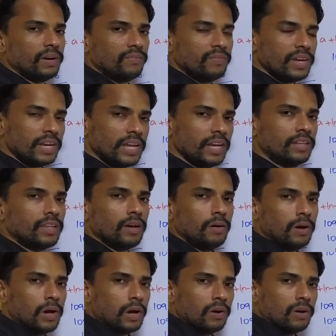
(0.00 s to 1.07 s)
but we need
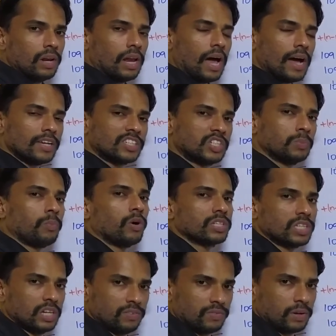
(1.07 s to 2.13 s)
the last
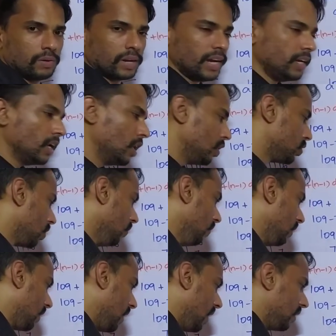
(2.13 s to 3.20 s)
positive term, right? So
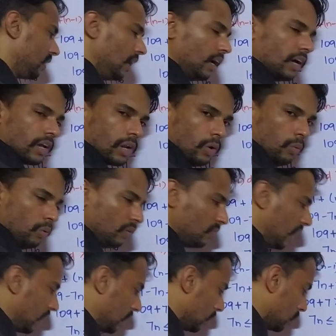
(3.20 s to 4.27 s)
we'll take the
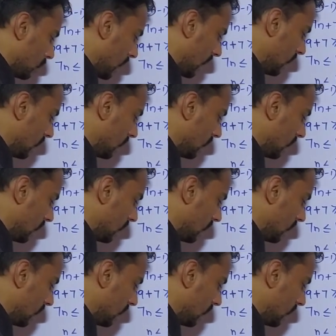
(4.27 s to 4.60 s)
round value,